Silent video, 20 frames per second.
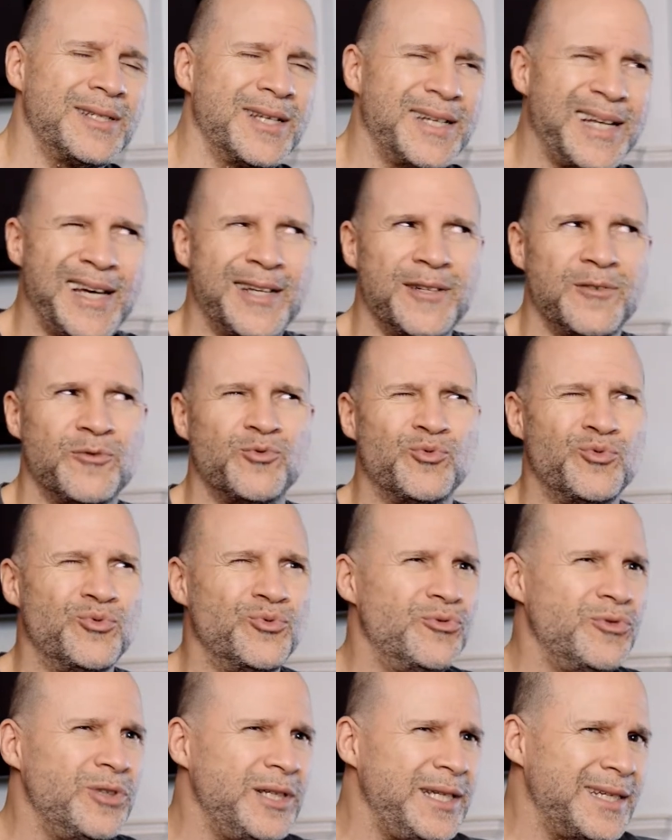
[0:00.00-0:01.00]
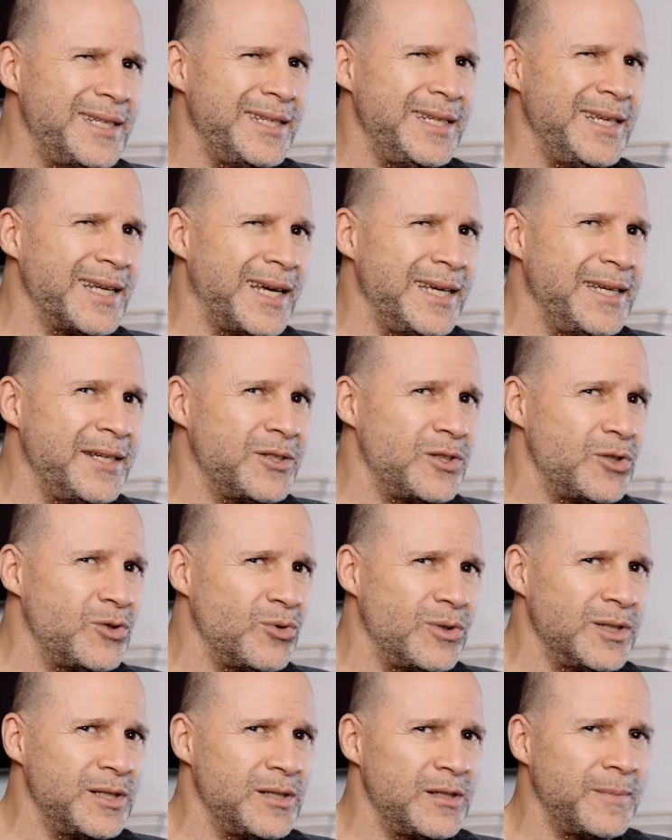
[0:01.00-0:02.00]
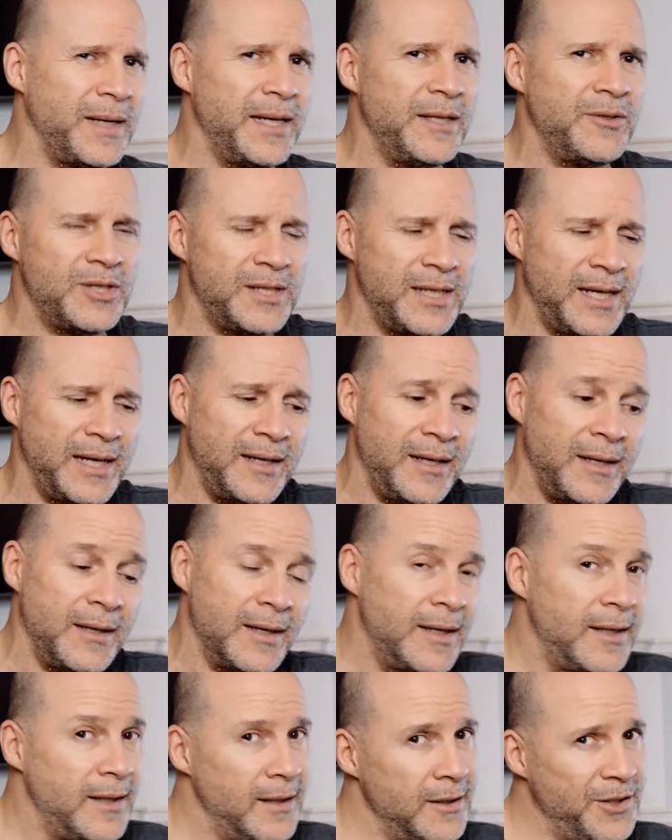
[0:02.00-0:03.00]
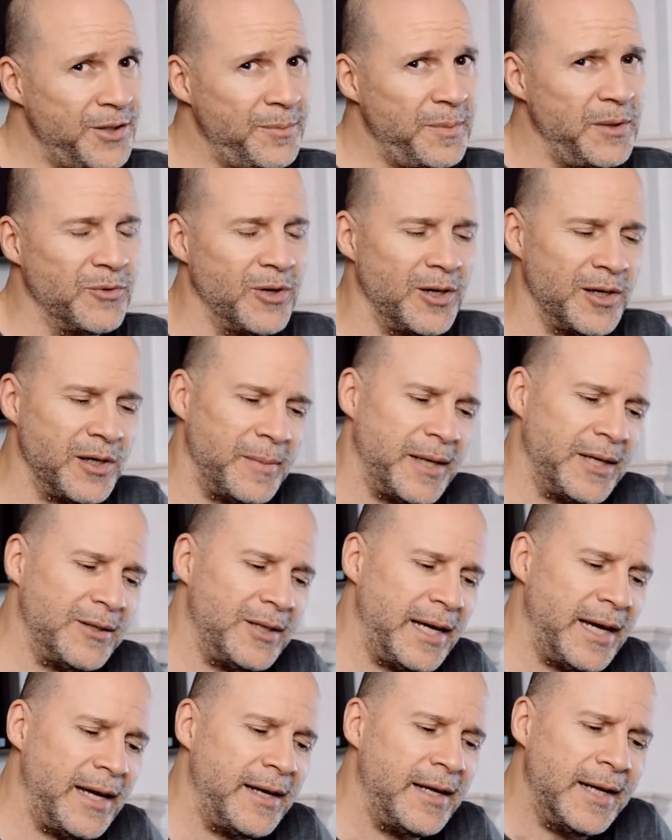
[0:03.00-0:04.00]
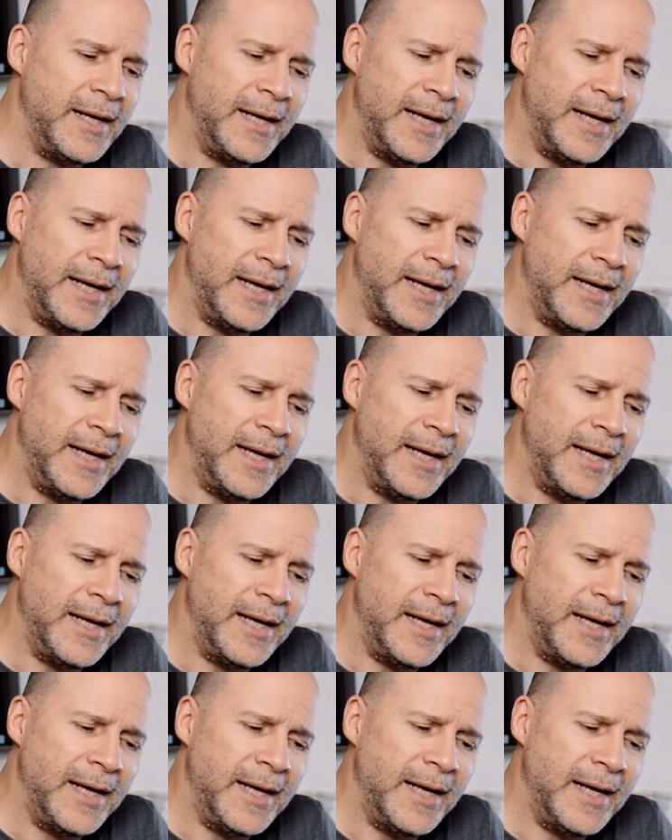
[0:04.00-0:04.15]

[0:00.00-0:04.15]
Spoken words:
They're not really Leica stores to my understanding. Could be wrong about that.